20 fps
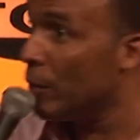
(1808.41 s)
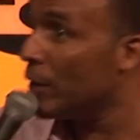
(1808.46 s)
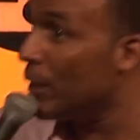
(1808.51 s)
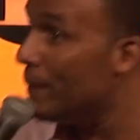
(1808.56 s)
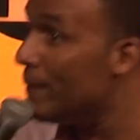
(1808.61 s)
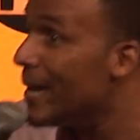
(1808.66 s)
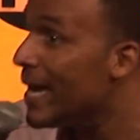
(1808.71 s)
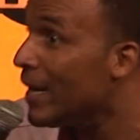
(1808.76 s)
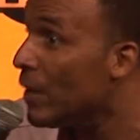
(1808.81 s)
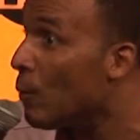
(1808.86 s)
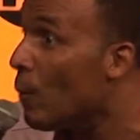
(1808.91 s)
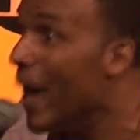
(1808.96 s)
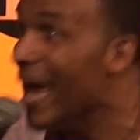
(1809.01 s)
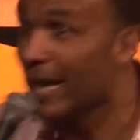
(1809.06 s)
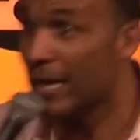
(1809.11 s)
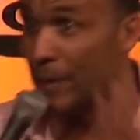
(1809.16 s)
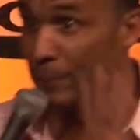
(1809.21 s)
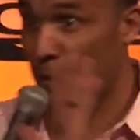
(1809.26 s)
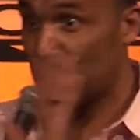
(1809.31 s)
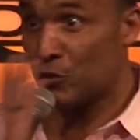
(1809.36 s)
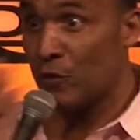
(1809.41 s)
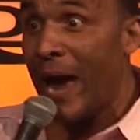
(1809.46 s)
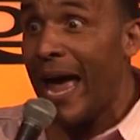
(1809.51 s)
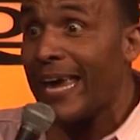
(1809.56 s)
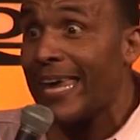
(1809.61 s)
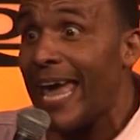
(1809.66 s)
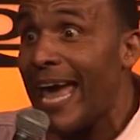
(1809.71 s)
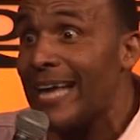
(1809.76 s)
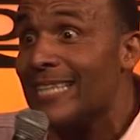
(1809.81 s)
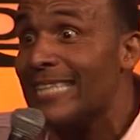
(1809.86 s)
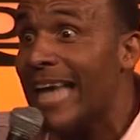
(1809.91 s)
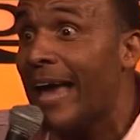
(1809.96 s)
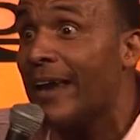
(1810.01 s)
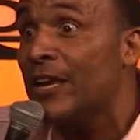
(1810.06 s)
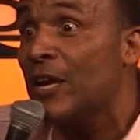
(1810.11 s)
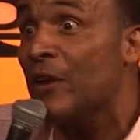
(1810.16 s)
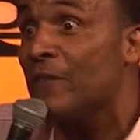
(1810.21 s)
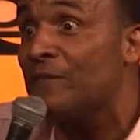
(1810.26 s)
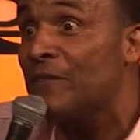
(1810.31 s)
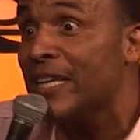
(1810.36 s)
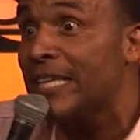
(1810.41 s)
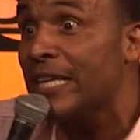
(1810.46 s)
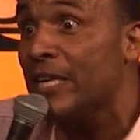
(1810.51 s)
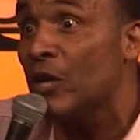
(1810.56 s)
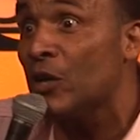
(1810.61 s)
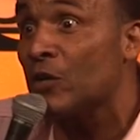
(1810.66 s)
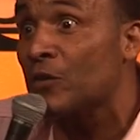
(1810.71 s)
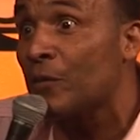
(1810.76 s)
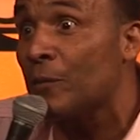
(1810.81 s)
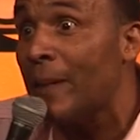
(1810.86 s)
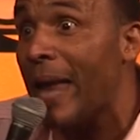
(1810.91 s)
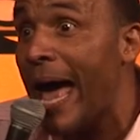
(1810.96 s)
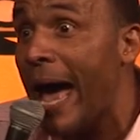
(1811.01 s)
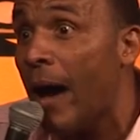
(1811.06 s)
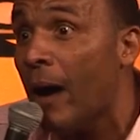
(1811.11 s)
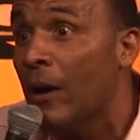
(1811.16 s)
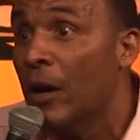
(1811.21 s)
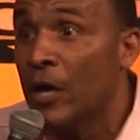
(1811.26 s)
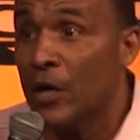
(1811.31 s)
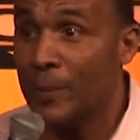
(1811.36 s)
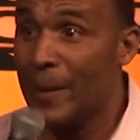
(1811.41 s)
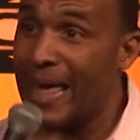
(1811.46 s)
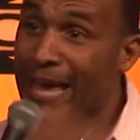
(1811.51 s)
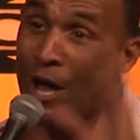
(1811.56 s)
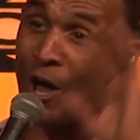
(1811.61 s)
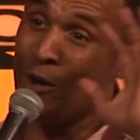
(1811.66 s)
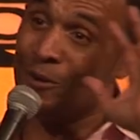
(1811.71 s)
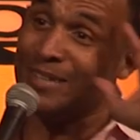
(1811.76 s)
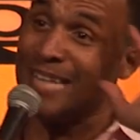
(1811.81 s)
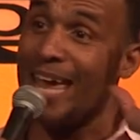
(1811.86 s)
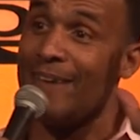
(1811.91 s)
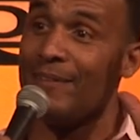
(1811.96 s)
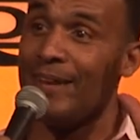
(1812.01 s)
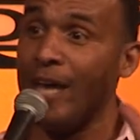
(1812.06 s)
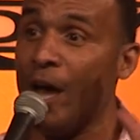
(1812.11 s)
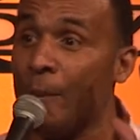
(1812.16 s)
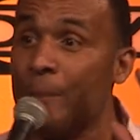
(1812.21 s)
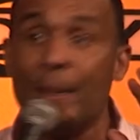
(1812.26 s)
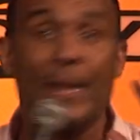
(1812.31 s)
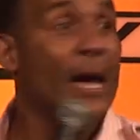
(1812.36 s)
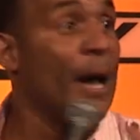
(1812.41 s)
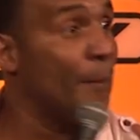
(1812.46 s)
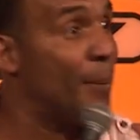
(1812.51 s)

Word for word: when the men and white come to drag your ass out of here 50 years from now, you'll be like, oh, David, help me.